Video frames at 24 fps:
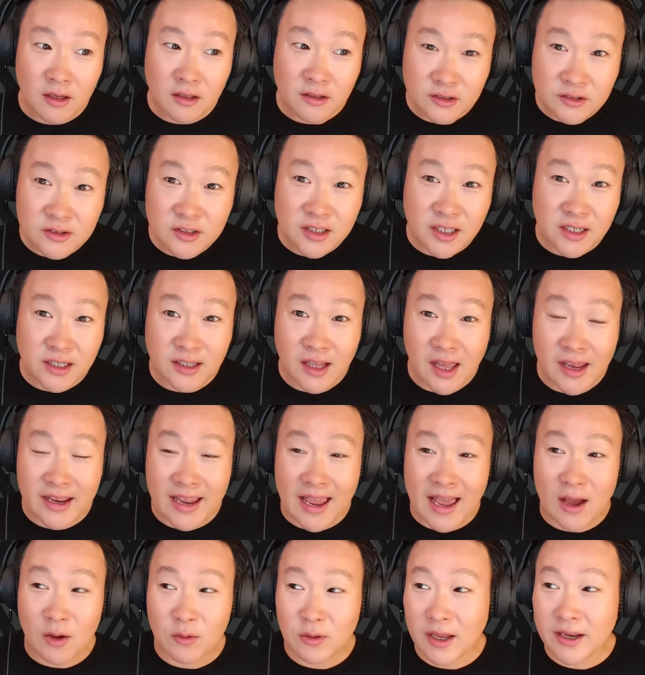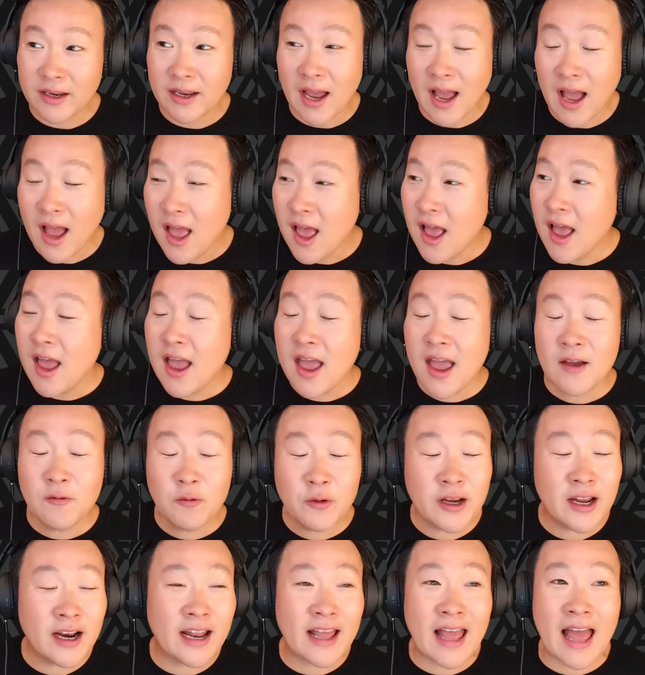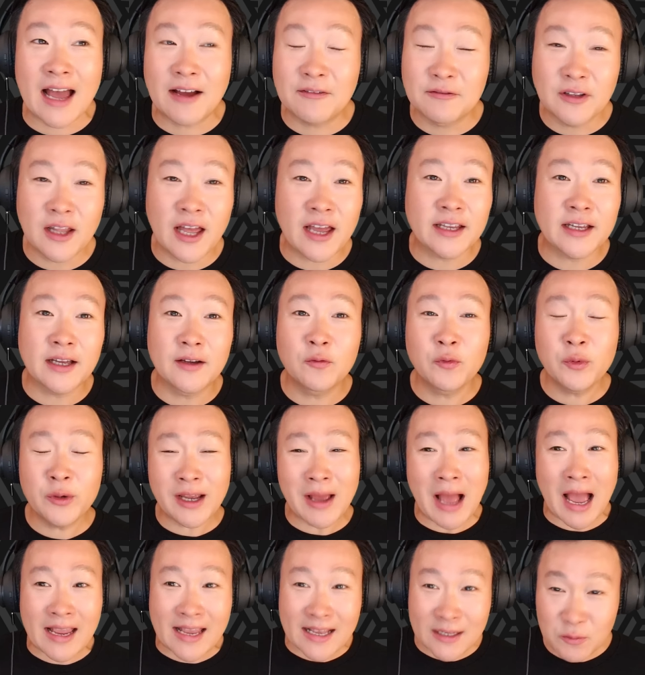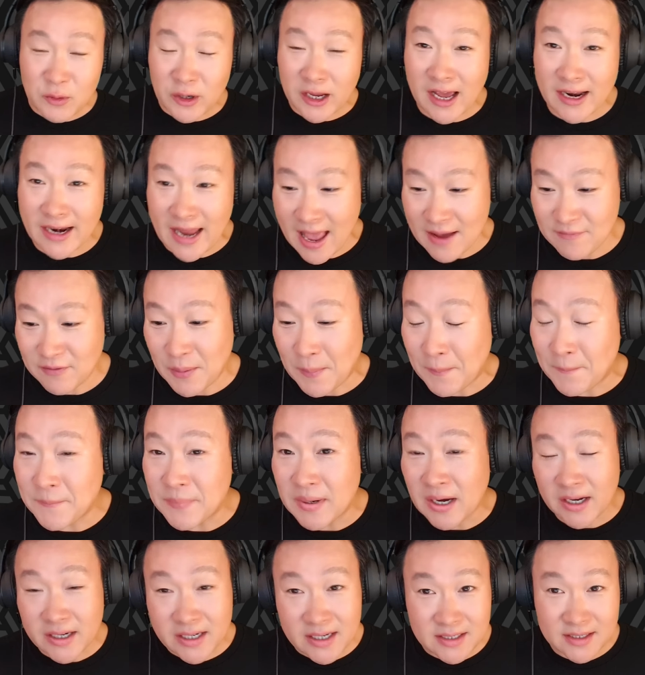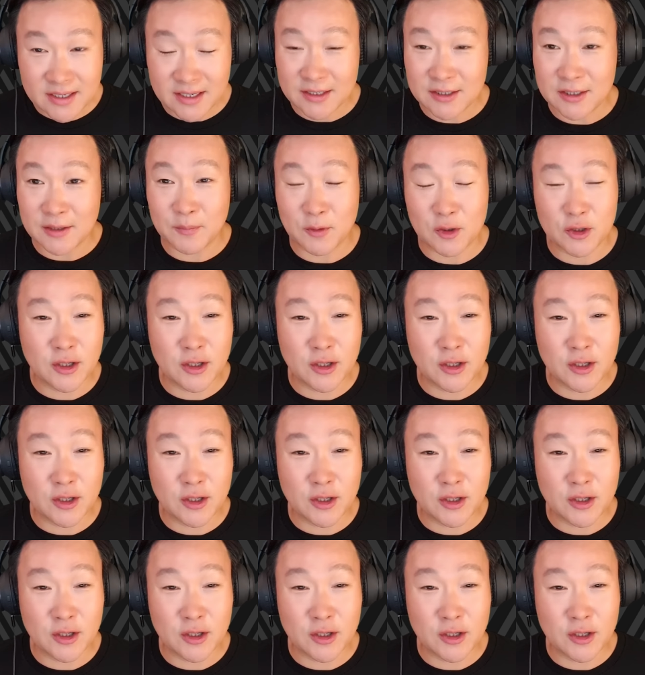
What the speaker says: You see, like, how, like, we gotta have, like, we gotta have a buddy system or